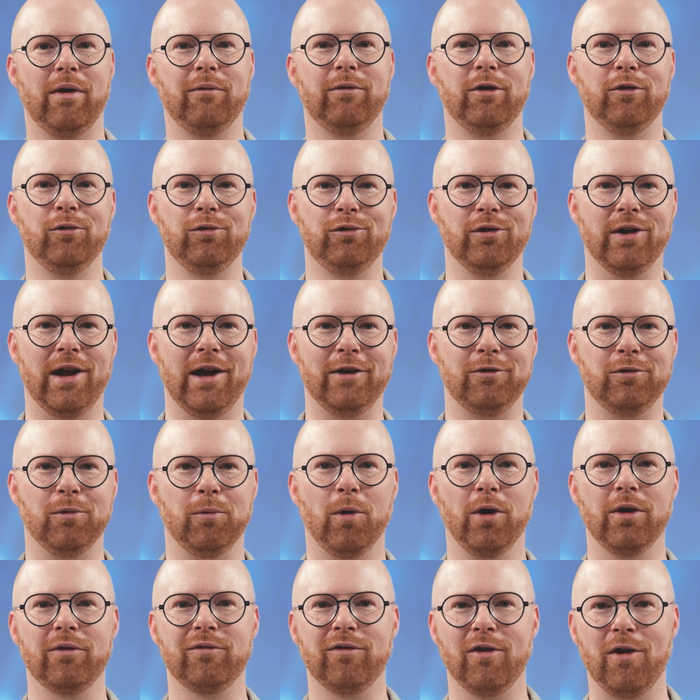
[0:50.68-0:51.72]
revolutionize your
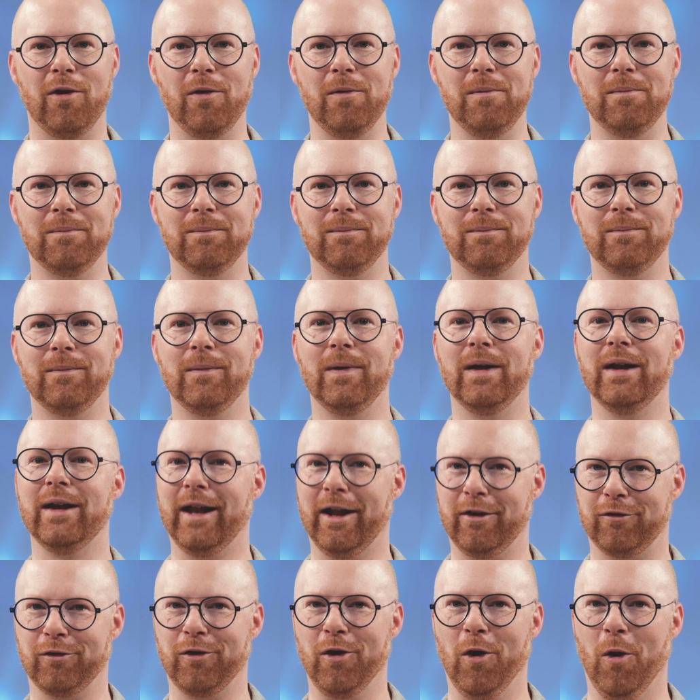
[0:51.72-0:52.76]
workflow?
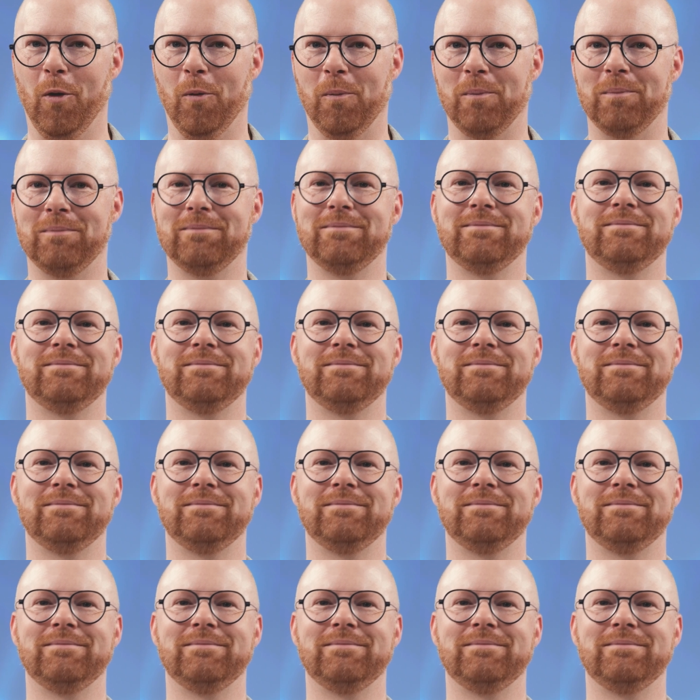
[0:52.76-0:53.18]
Let's go!